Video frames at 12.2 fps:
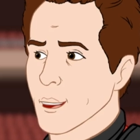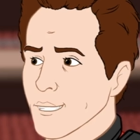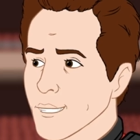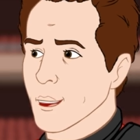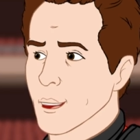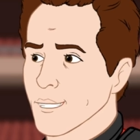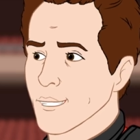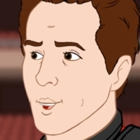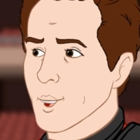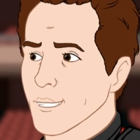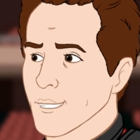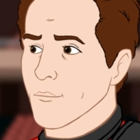help with the
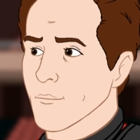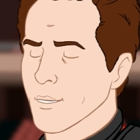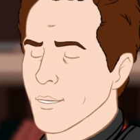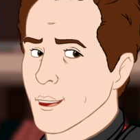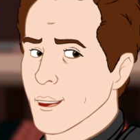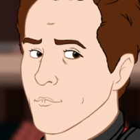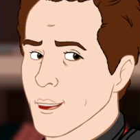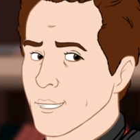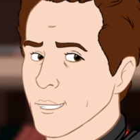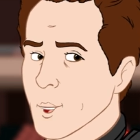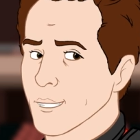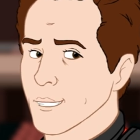reshoots. If
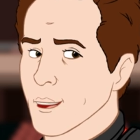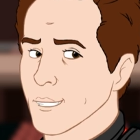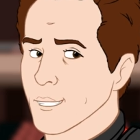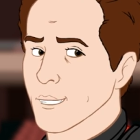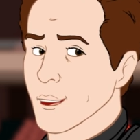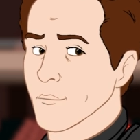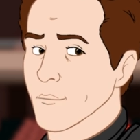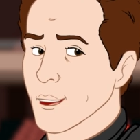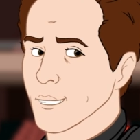anyone knows R rated